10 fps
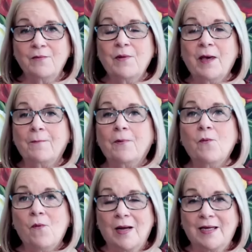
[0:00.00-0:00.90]
People
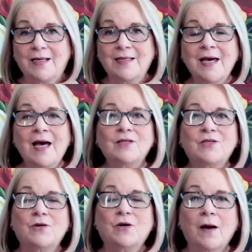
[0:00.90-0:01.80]
wanted
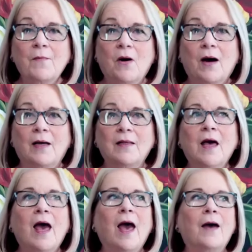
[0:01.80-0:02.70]
to come on
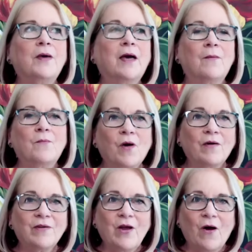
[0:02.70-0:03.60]
and become more of
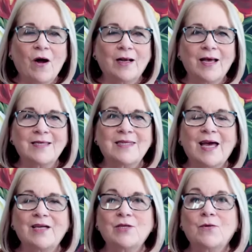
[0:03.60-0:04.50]
an artist
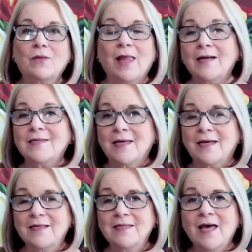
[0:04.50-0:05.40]
and do
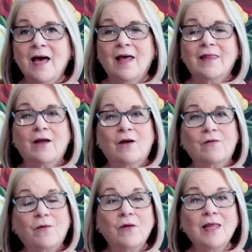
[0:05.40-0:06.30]
lessons that are
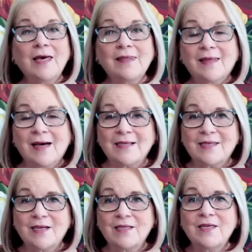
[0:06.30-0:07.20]
full length
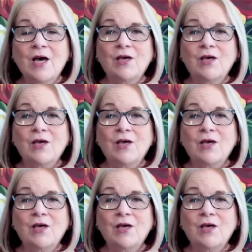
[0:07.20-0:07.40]
lessons.